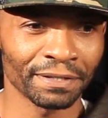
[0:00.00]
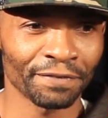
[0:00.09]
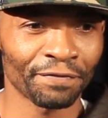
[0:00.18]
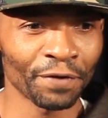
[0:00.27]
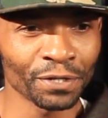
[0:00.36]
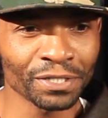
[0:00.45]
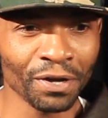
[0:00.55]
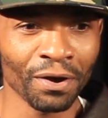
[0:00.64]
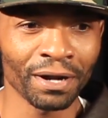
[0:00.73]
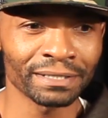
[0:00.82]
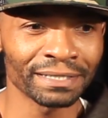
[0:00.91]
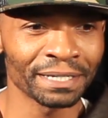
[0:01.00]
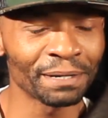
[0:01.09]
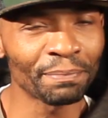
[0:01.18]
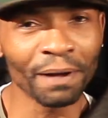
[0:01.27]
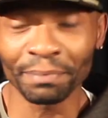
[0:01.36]
First artist in
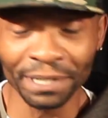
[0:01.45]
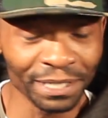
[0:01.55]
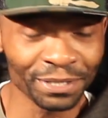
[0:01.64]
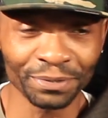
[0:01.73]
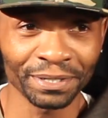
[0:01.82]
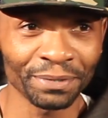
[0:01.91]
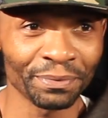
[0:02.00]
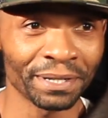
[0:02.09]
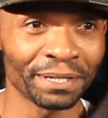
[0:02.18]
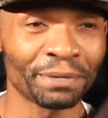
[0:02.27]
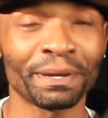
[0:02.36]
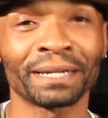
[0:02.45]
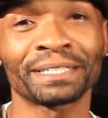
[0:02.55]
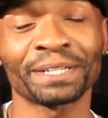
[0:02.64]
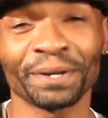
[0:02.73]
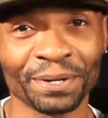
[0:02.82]
hip hop history to win a
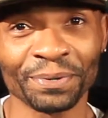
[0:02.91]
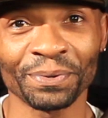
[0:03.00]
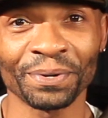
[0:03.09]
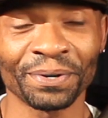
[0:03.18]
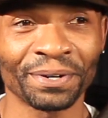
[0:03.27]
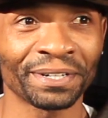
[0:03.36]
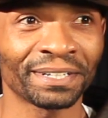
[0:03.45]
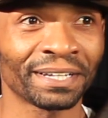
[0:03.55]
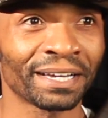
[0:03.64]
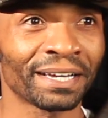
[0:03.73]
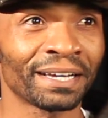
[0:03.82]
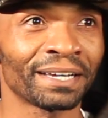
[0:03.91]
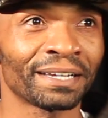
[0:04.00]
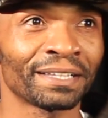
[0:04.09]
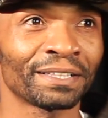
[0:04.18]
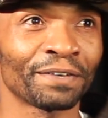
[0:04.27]
humanitarian award.
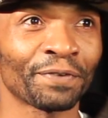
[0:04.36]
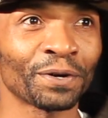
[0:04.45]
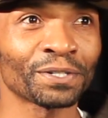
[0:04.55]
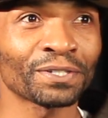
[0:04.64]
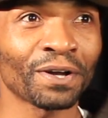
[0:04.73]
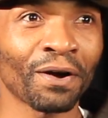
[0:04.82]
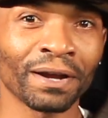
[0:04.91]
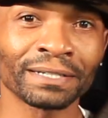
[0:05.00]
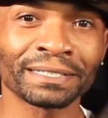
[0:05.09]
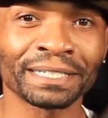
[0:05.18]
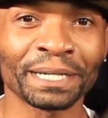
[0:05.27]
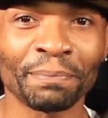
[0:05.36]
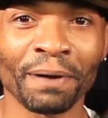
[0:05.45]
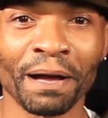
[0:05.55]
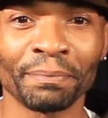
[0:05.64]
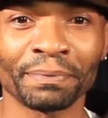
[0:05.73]
The first artist in hip
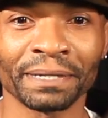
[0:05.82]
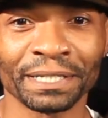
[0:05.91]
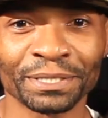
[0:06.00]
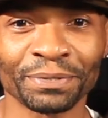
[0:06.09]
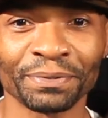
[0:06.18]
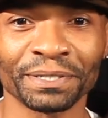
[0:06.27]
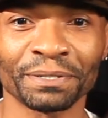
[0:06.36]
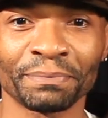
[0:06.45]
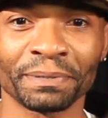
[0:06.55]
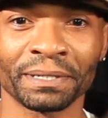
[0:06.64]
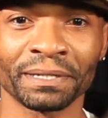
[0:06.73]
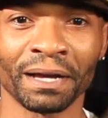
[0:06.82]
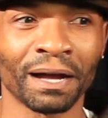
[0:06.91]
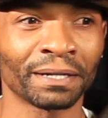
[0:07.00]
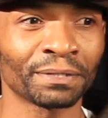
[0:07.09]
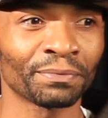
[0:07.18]
hop history to be
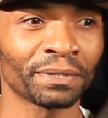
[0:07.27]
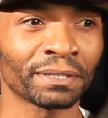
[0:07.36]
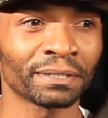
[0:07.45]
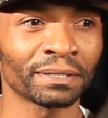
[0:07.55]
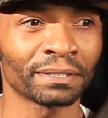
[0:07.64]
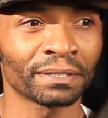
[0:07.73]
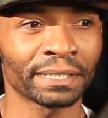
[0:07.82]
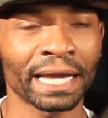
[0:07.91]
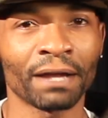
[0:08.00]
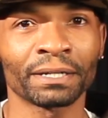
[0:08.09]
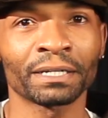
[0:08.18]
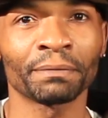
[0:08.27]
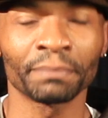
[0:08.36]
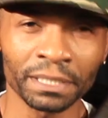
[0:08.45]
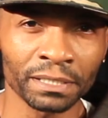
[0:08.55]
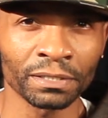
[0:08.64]
honored with the County
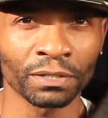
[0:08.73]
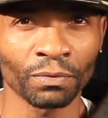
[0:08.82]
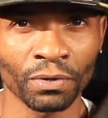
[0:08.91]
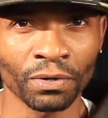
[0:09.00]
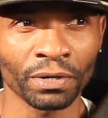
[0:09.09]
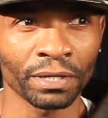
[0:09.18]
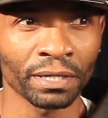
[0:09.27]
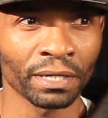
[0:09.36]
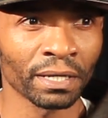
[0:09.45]
Commissioner Award.